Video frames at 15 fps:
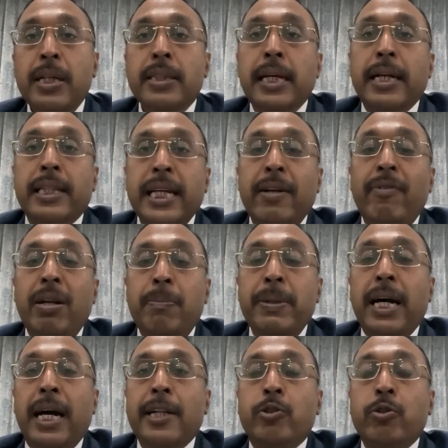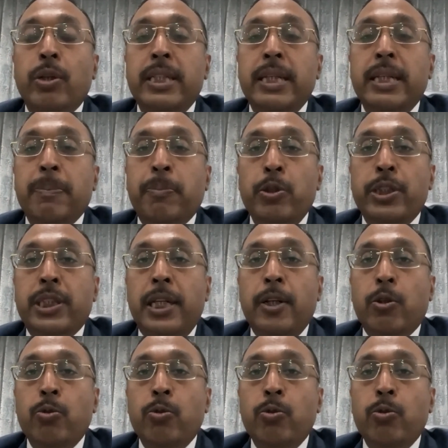that they will be also in a position